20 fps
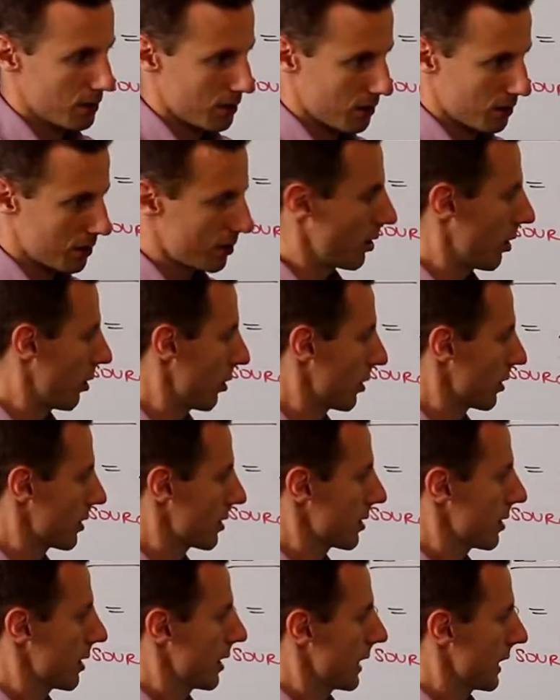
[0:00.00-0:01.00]

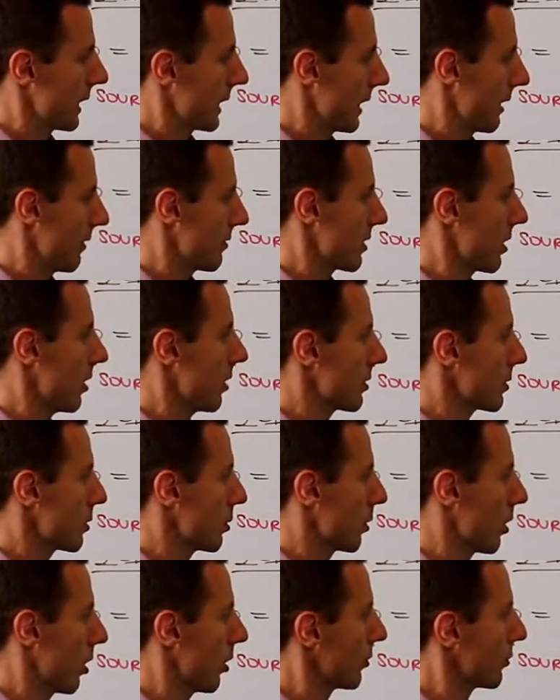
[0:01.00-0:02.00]
source gives also
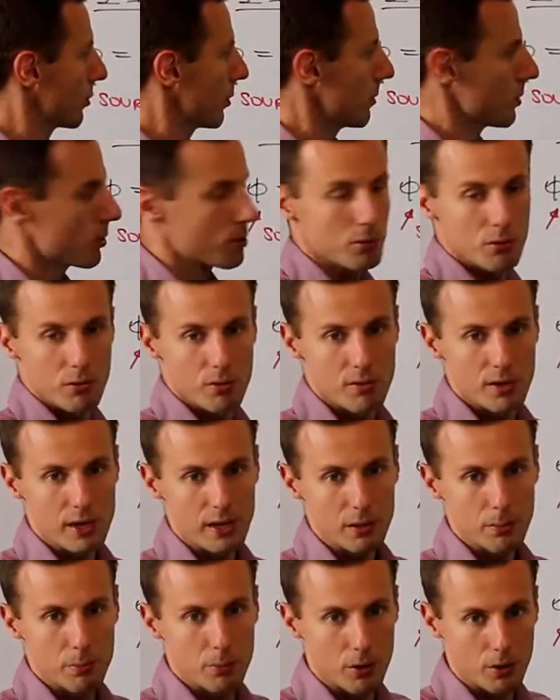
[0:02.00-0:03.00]
contribution to
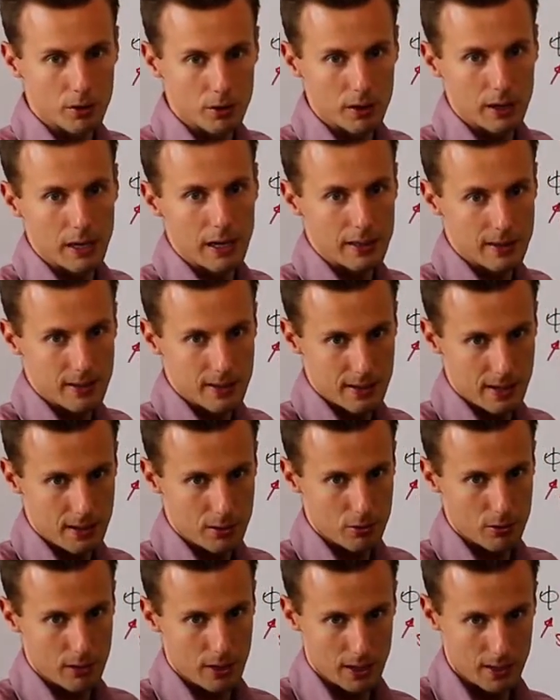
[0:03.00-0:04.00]
that point,
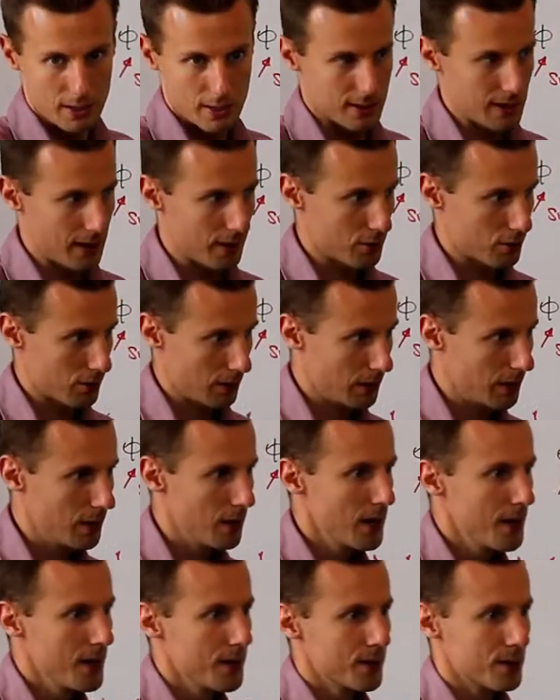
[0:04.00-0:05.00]
etc., etc.
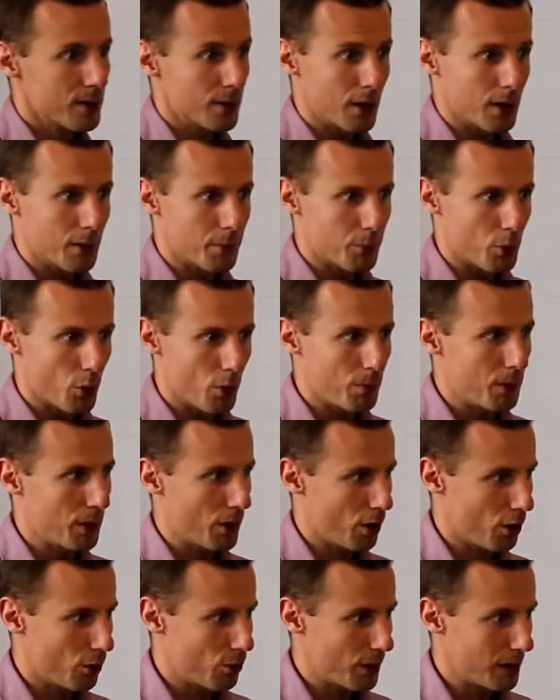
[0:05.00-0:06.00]
So you can probably
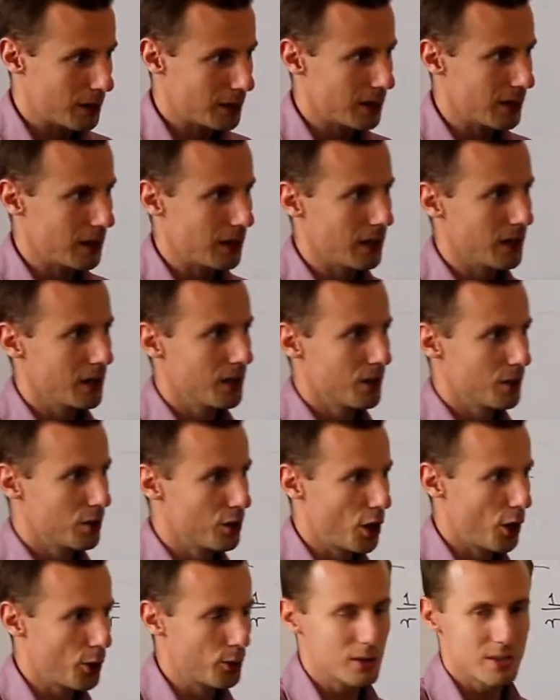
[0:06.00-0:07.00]
already
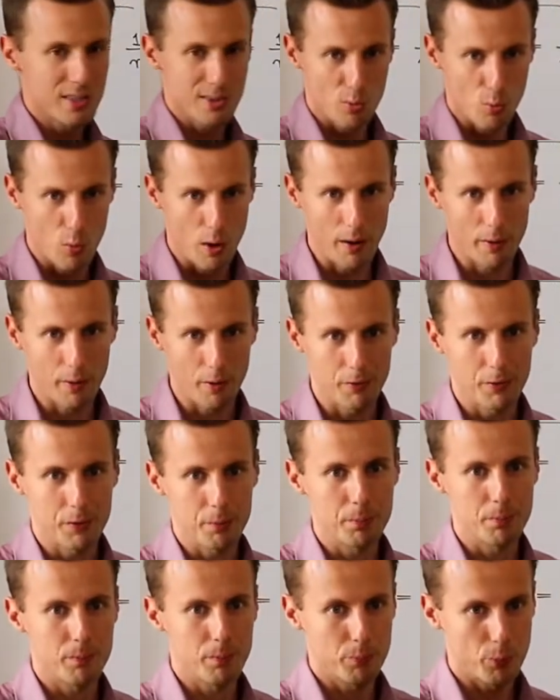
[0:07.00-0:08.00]
notice one of the
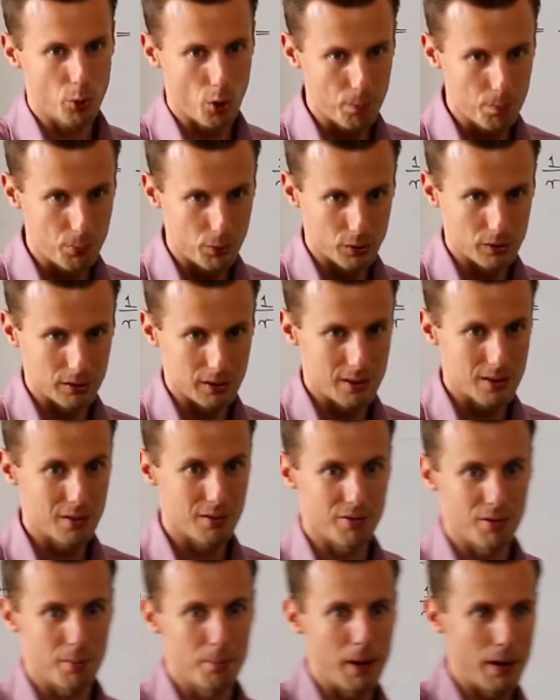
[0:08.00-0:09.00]
properties of
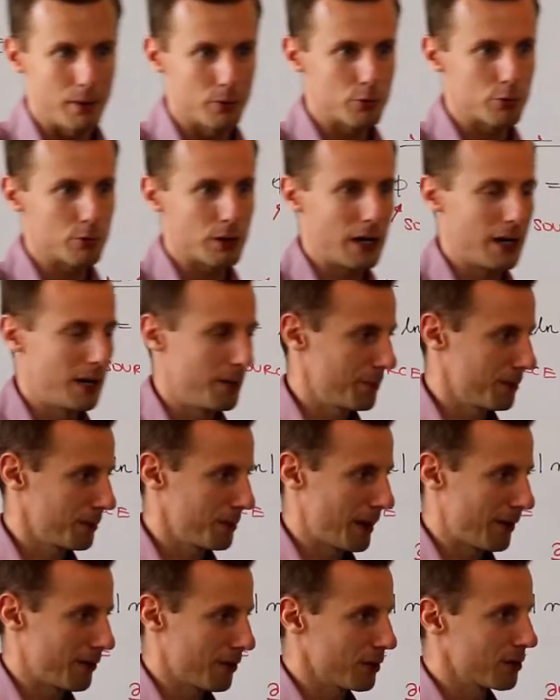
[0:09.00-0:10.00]
the boundary element
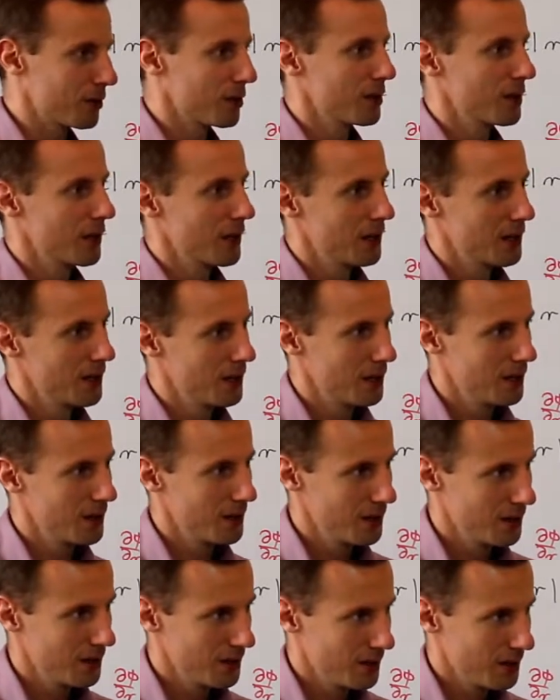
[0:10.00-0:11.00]
method.
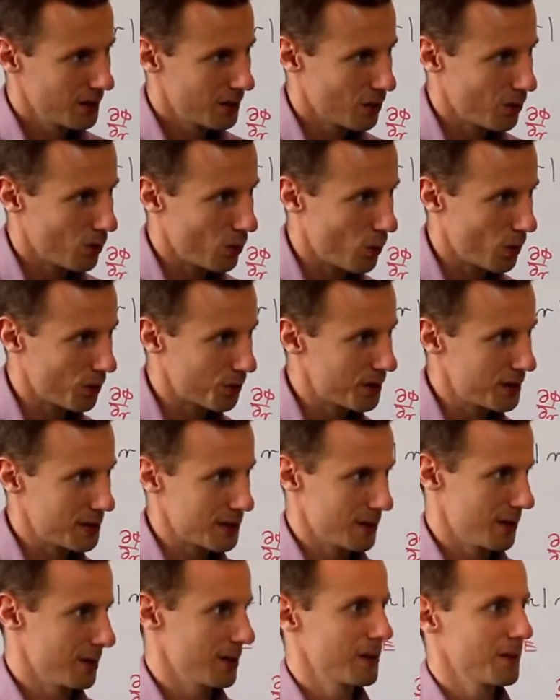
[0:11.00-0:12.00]
What is
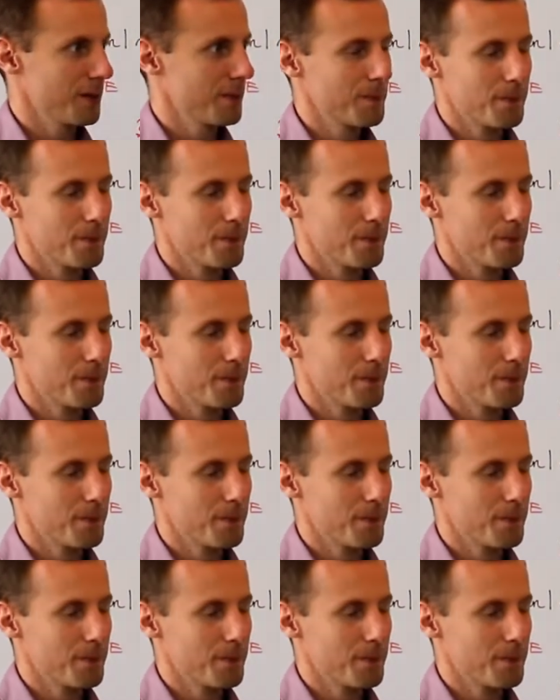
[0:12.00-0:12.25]
it?